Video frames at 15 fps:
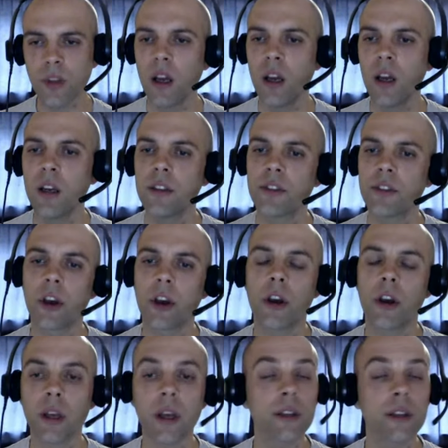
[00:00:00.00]
So
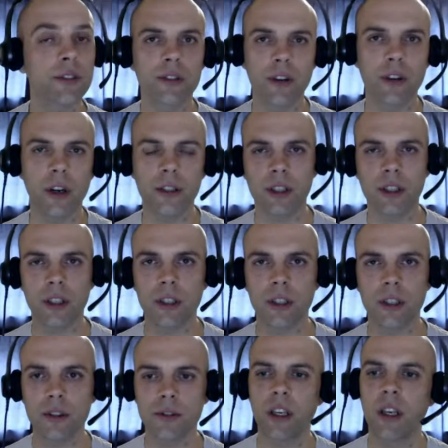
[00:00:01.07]
it's great to
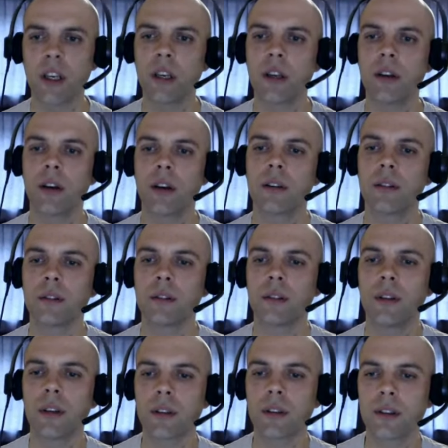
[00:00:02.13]
see our
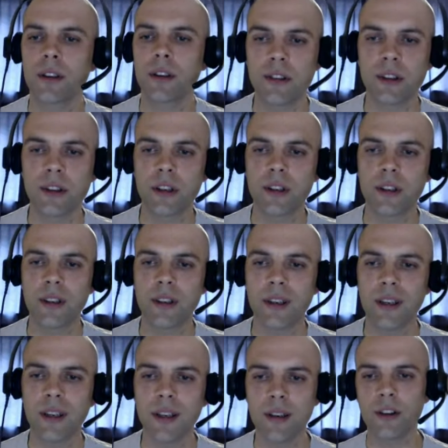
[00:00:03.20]
colleagues in
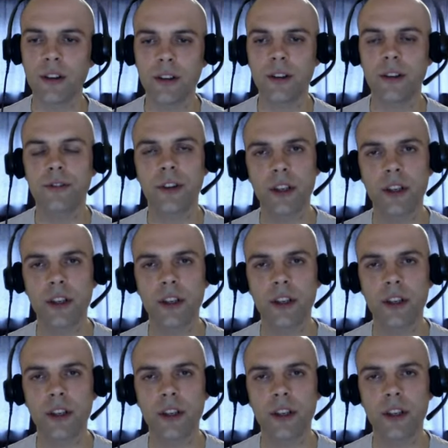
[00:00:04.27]
India or our friends in